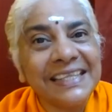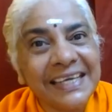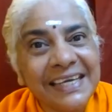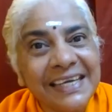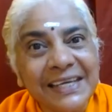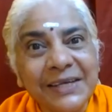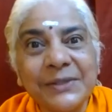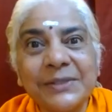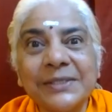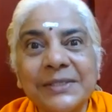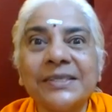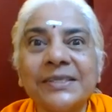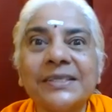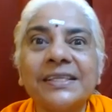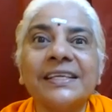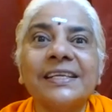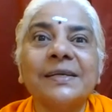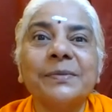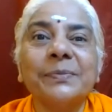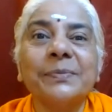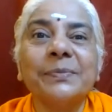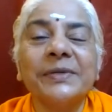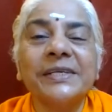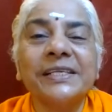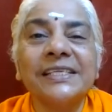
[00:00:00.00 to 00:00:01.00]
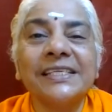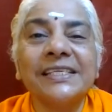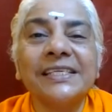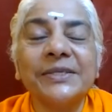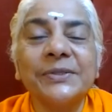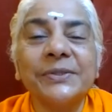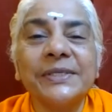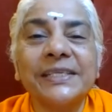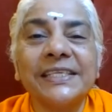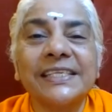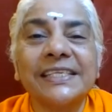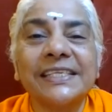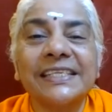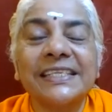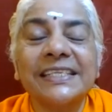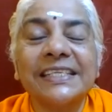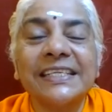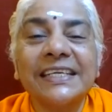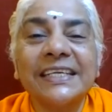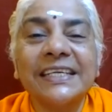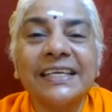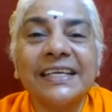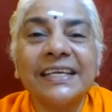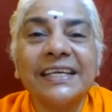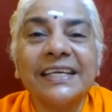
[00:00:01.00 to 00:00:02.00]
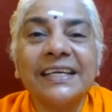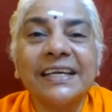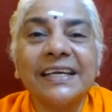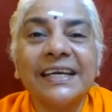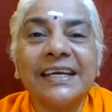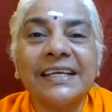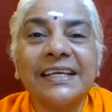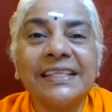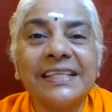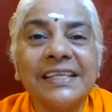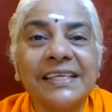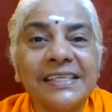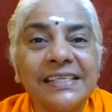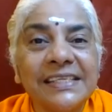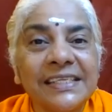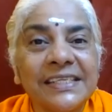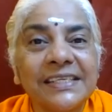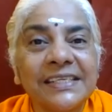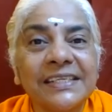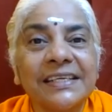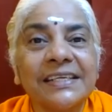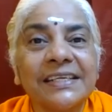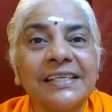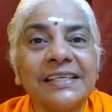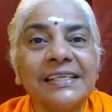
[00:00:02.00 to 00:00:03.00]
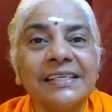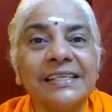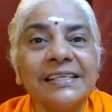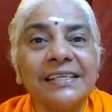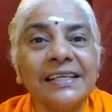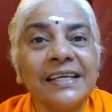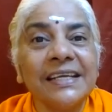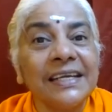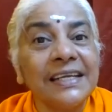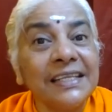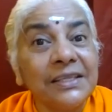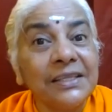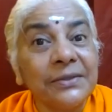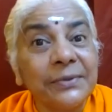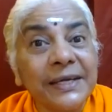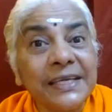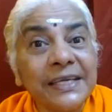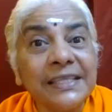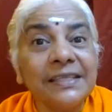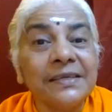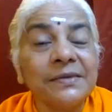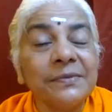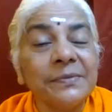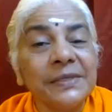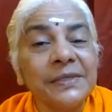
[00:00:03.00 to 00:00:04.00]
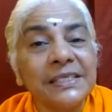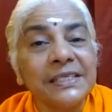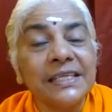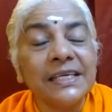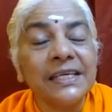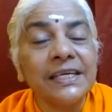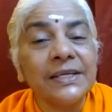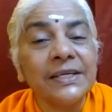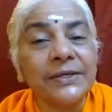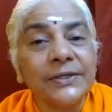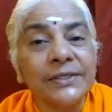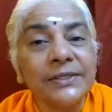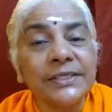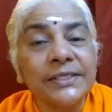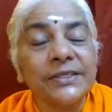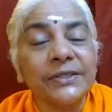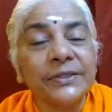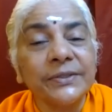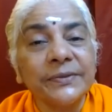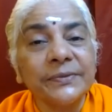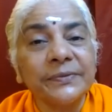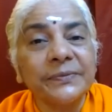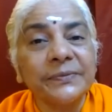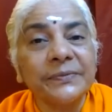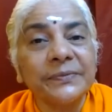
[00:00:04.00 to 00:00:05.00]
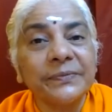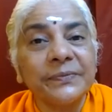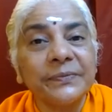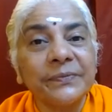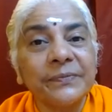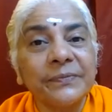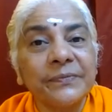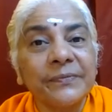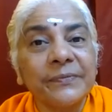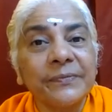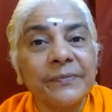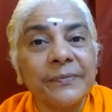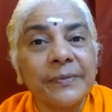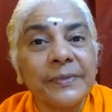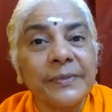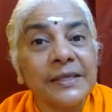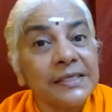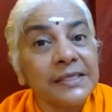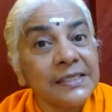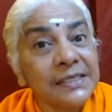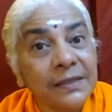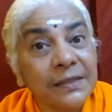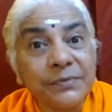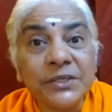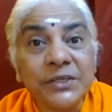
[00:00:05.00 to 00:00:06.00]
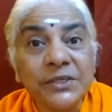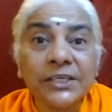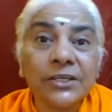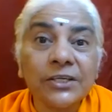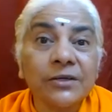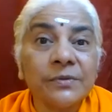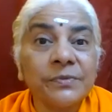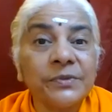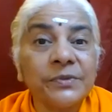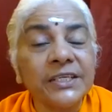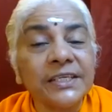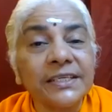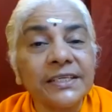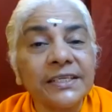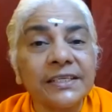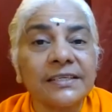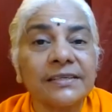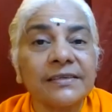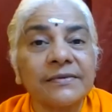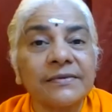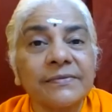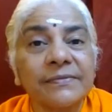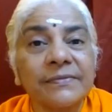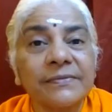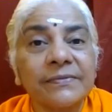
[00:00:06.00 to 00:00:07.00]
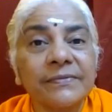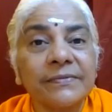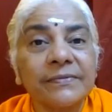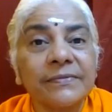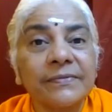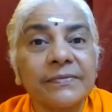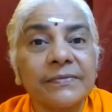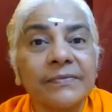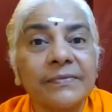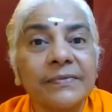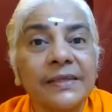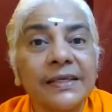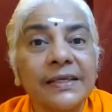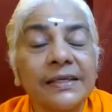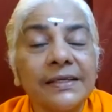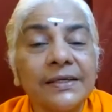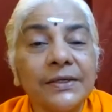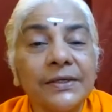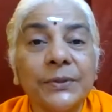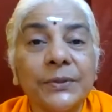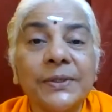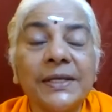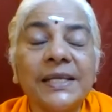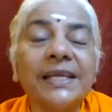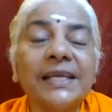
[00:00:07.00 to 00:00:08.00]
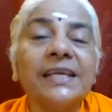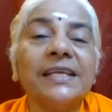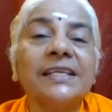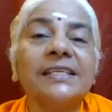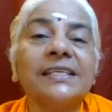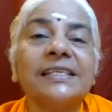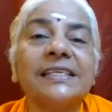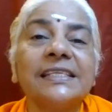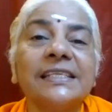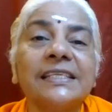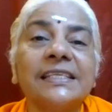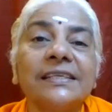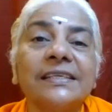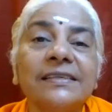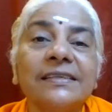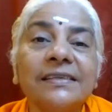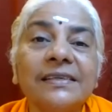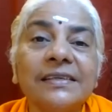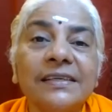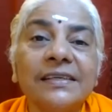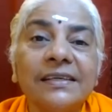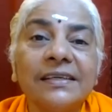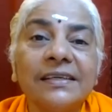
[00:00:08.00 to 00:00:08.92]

there also there are pursuits and there is struggle and Dvaitam is there also. Subject object. Yeah, only it is the